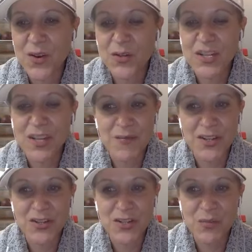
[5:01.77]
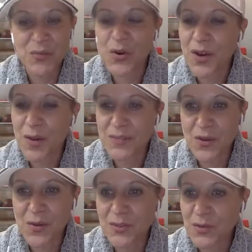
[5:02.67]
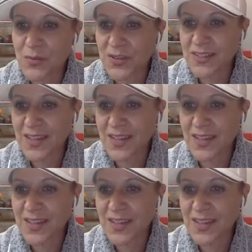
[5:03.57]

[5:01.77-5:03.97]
coaching and mentorship program. So I'm super